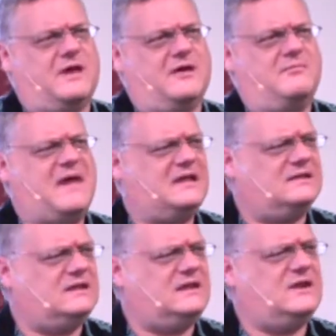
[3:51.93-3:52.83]

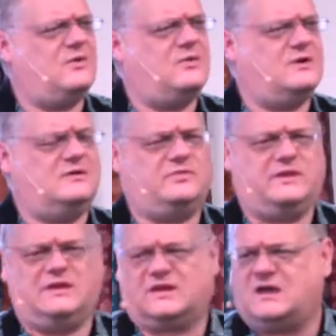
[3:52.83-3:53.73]
malady or
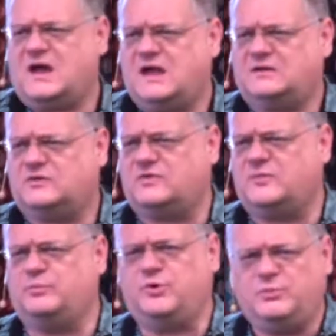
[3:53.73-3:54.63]
the cut or the
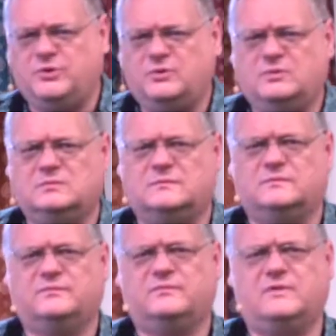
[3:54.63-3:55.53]
boo-boo,
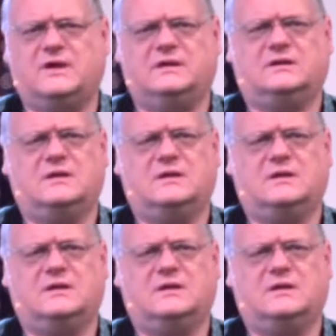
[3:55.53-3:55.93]
right?